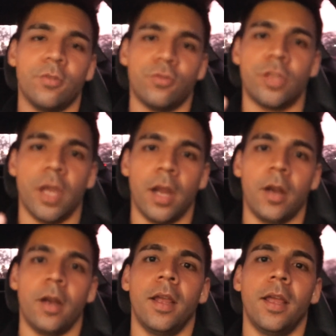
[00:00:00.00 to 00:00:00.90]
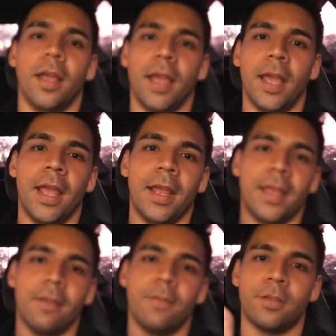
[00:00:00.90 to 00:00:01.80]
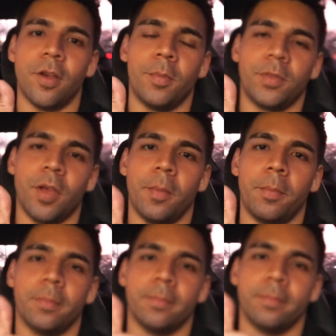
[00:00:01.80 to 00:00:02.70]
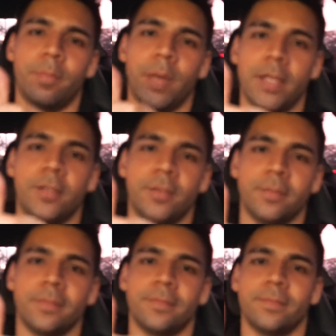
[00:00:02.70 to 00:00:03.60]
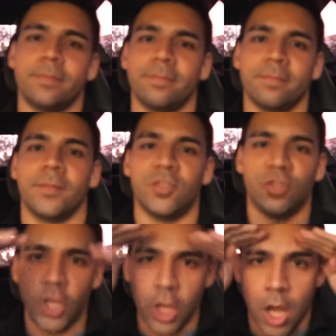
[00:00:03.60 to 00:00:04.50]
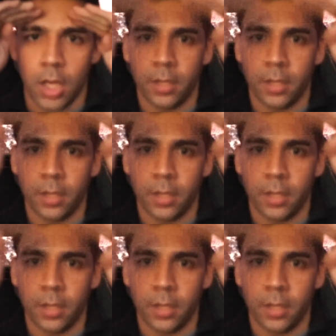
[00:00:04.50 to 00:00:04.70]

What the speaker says: to share and give a thumbs up, please. See ya.